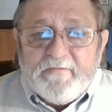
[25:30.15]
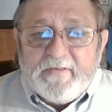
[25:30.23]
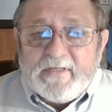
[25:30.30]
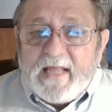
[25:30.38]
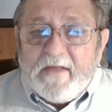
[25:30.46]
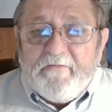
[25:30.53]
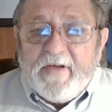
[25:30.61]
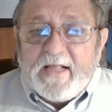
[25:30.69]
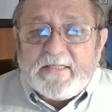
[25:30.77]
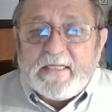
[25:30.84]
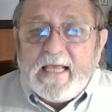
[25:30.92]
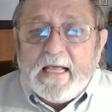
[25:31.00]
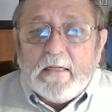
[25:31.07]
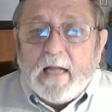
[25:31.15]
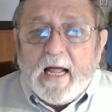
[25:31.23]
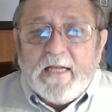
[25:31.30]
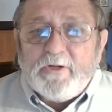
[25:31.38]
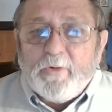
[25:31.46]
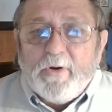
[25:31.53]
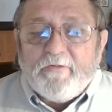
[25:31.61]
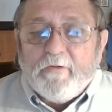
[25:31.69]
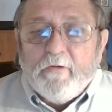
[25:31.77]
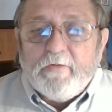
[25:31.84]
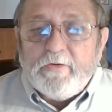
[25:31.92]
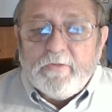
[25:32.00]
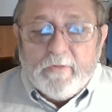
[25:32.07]
steadfastly held on to it for
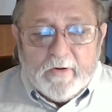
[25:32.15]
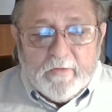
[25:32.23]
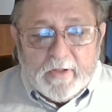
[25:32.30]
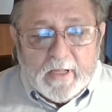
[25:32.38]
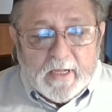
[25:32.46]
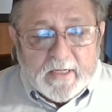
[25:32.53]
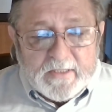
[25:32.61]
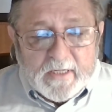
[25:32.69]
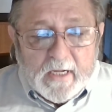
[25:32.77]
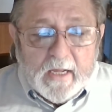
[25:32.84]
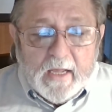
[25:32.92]
over 200 years,